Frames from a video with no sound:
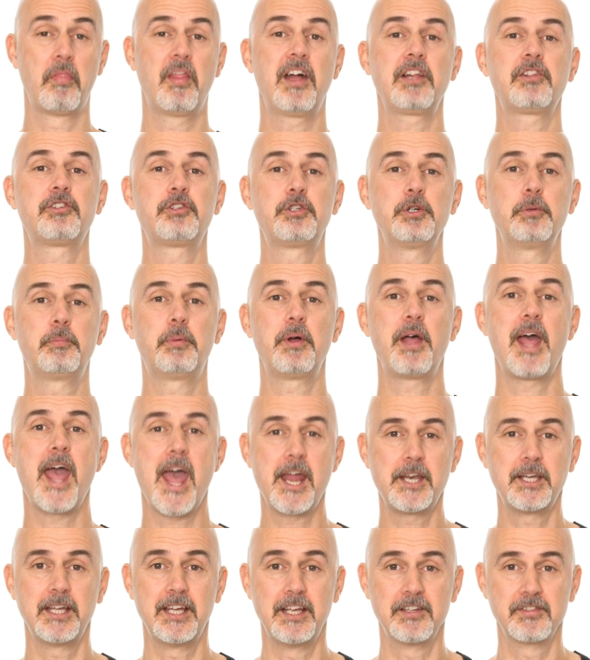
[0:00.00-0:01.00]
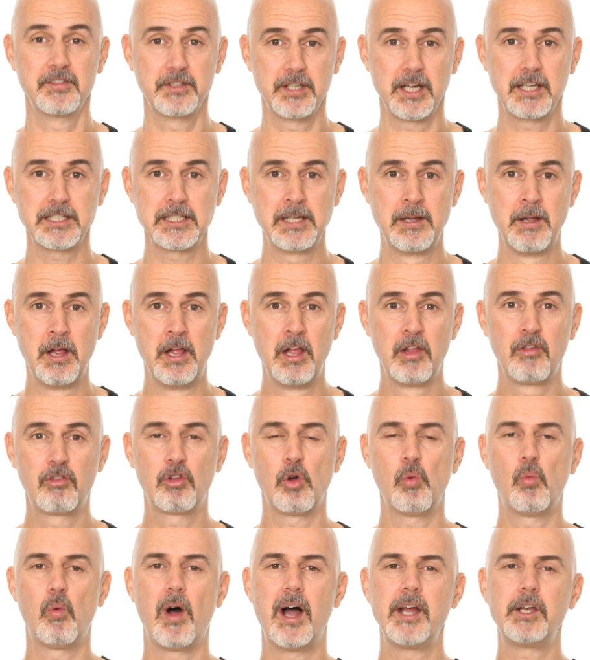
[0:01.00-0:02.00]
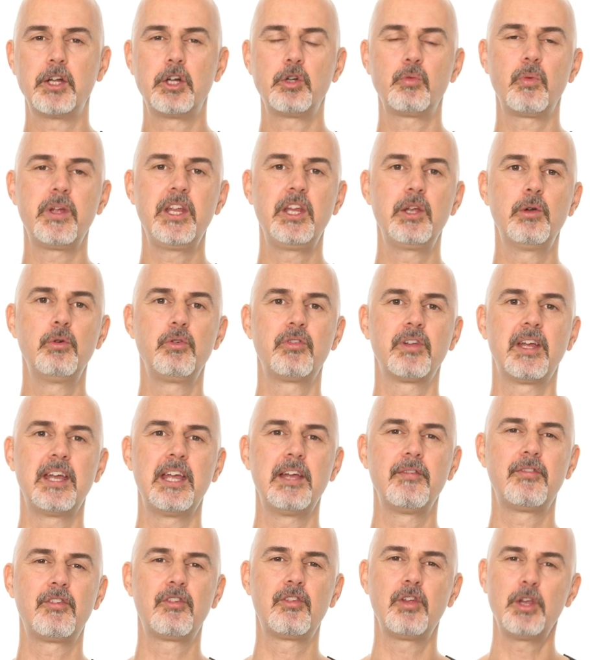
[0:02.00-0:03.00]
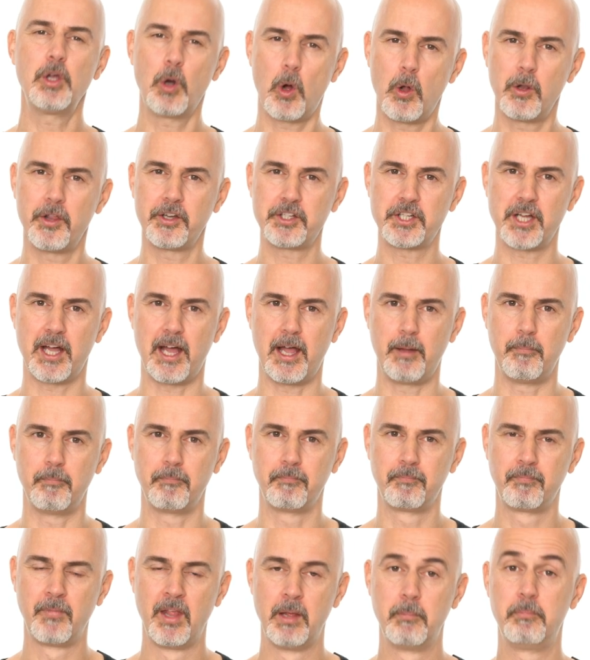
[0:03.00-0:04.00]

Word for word: That's super handy, isn't it? So why don't we use AFC all the time?